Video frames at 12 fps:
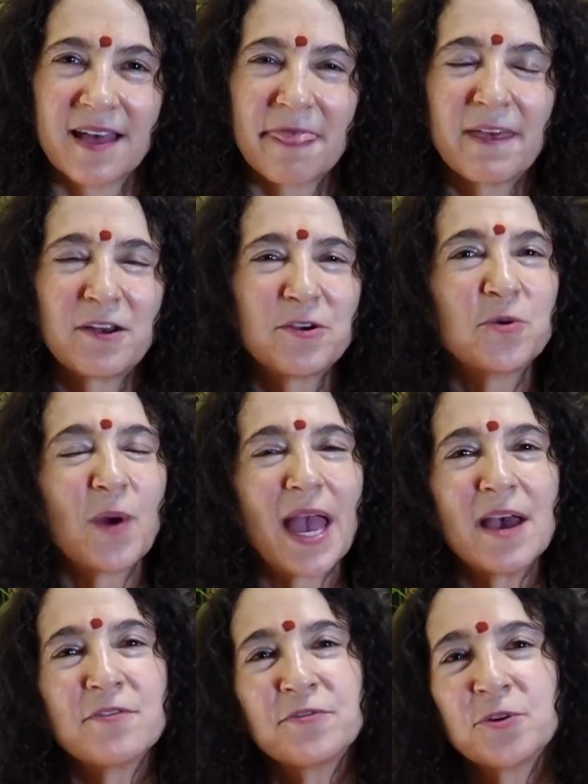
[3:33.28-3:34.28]
that
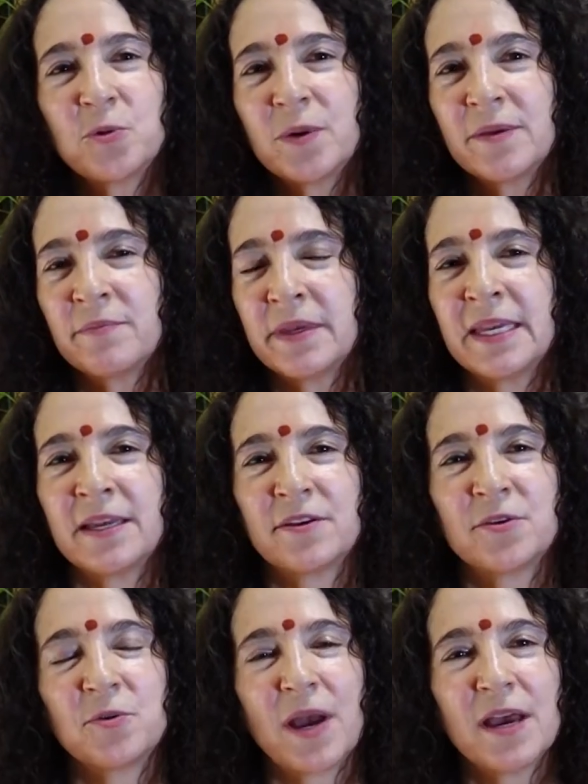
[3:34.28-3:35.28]
whoever we meet,
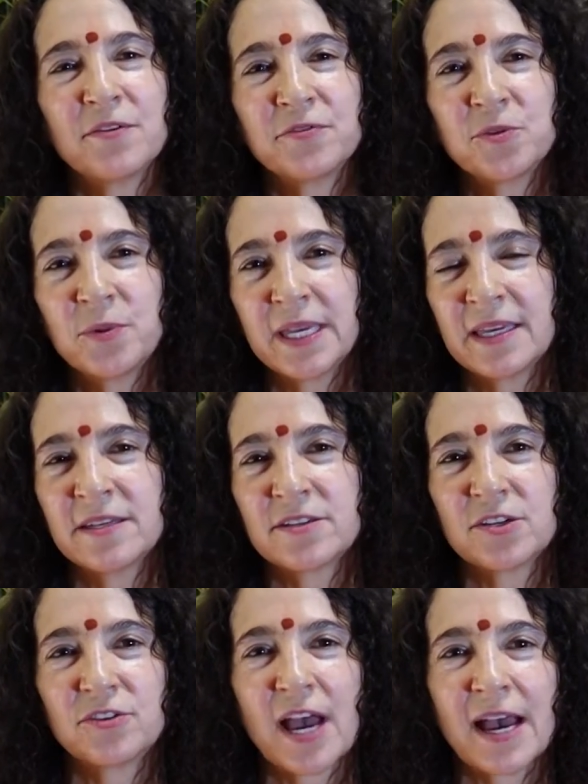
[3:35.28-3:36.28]
whoever we
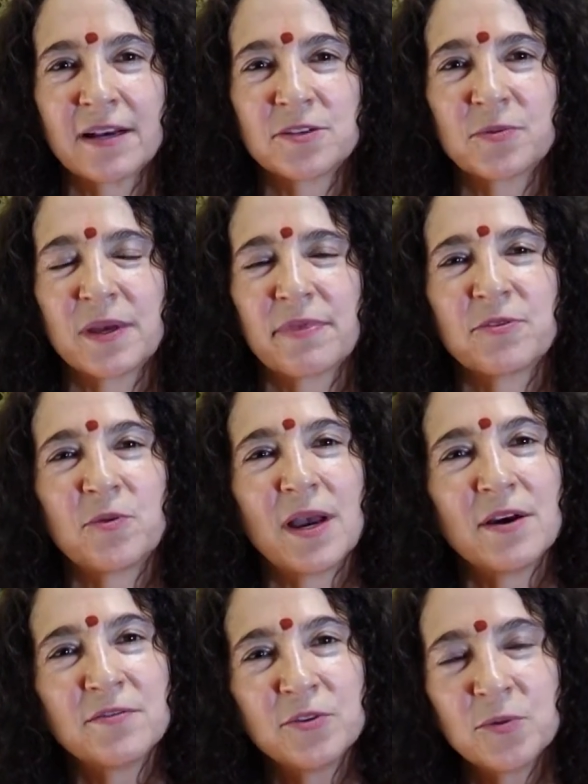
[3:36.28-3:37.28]
interact with,
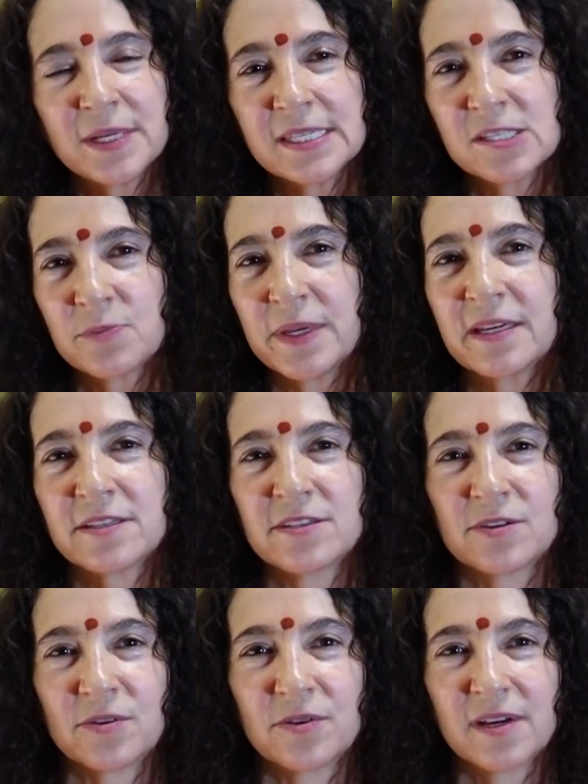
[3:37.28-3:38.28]
whoever we speak
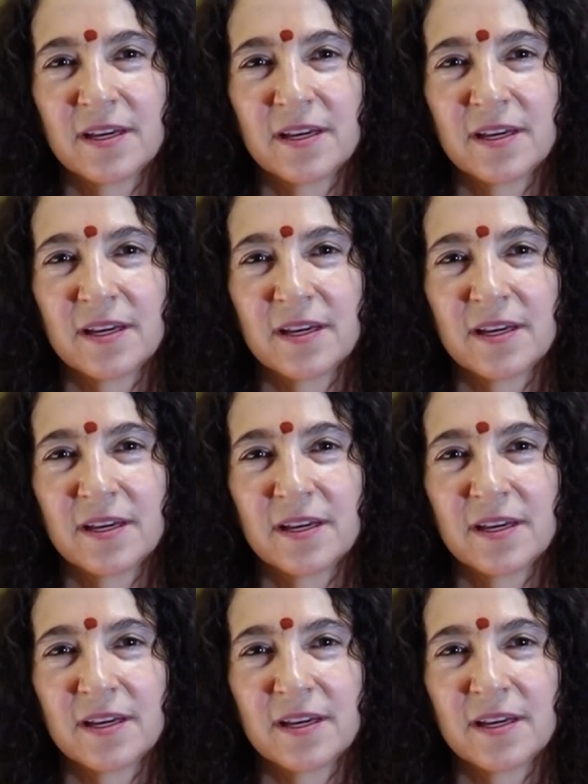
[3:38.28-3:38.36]
to,